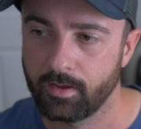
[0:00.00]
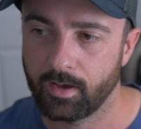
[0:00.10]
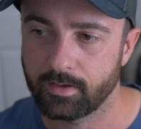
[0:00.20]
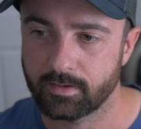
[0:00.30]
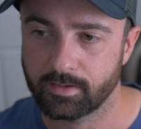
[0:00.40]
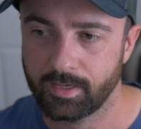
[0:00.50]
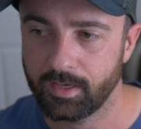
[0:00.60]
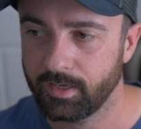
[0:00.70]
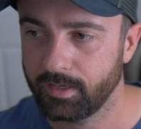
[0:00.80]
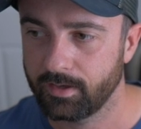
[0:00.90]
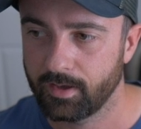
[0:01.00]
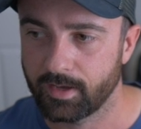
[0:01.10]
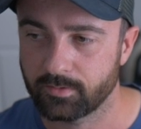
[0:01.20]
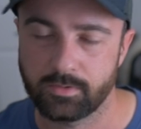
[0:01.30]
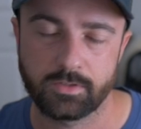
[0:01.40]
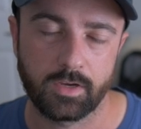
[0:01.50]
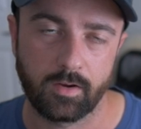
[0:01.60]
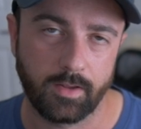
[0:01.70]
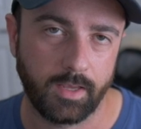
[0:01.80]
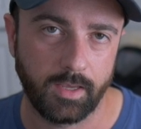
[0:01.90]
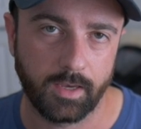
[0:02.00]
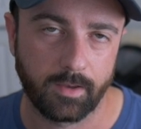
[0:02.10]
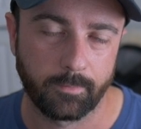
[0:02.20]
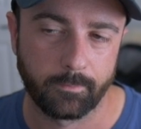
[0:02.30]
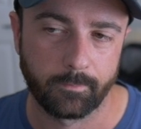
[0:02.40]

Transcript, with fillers: as our key as we've shown here.